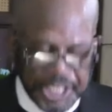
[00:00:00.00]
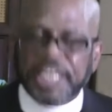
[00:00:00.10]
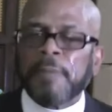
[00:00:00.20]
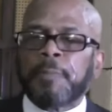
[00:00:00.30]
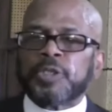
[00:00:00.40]
She
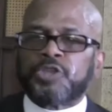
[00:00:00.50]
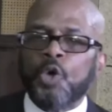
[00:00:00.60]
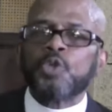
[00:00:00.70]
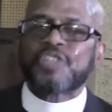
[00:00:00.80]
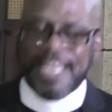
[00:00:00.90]
can
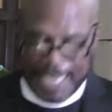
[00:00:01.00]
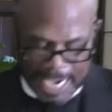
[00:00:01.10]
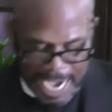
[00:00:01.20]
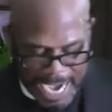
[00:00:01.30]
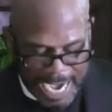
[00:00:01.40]
produce an
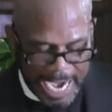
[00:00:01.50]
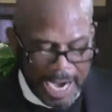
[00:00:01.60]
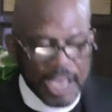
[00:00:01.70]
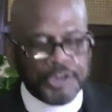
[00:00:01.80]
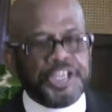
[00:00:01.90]

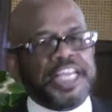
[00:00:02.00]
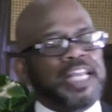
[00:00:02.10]
heir. She